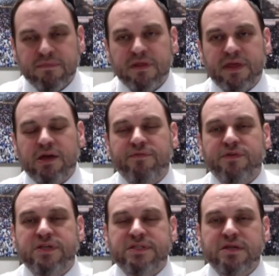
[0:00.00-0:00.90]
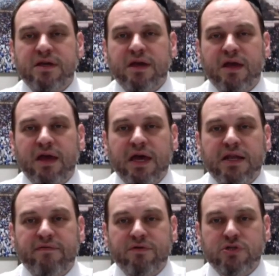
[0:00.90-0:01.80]
Thank you for listening and
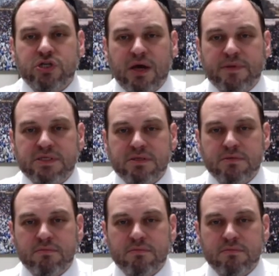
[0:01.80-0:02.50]
have a good Shabbos.